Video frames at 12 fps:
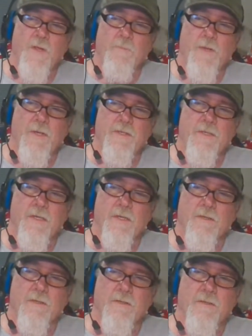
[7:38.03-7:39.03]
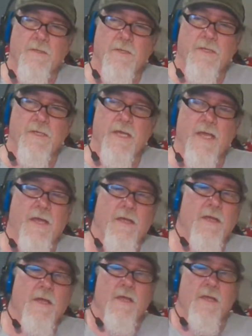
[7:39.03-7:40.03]
But yeah,
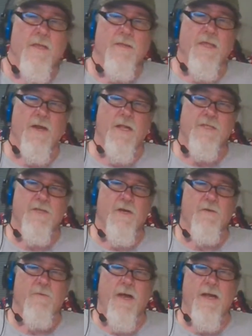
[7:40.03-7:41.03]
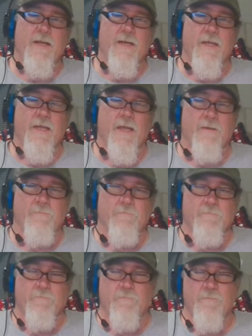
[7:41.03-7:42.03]
then I started riding again
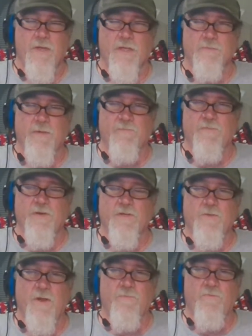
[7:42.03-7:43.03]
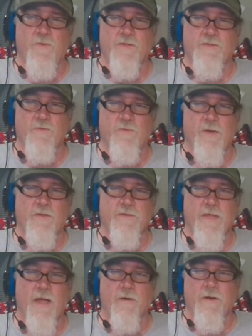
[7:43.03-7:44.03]
because my first wife was a real
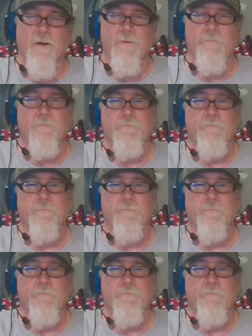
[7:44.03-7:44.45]
downer.